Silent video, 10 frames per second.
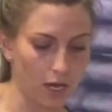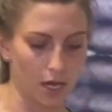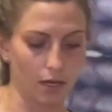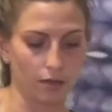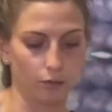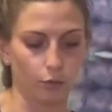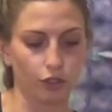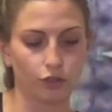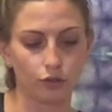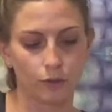And when
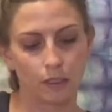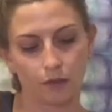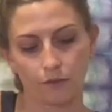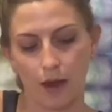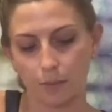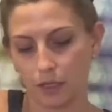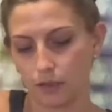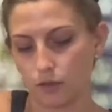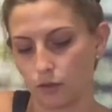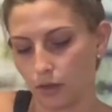you're using the fabric
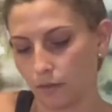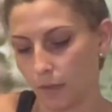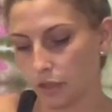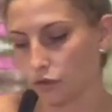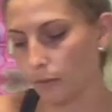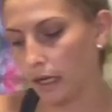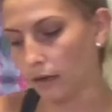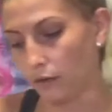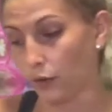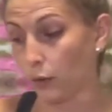as a unit of measurement
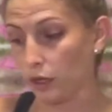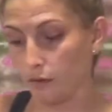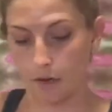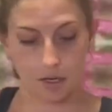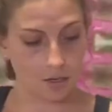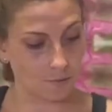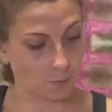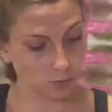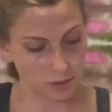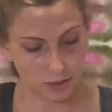for what you've already
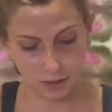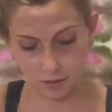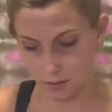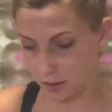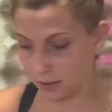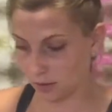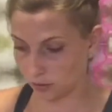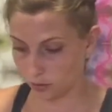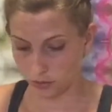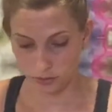folded, like this
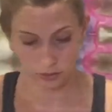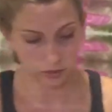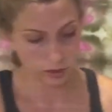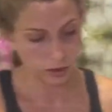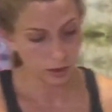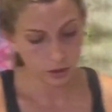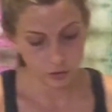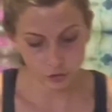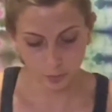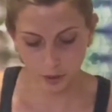little
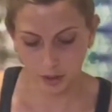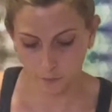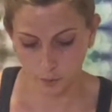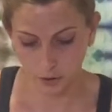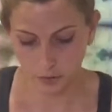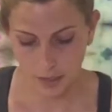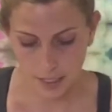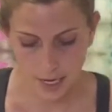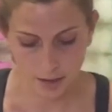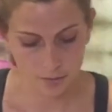strip that I folded right
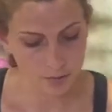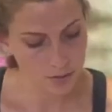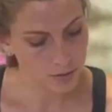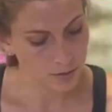now,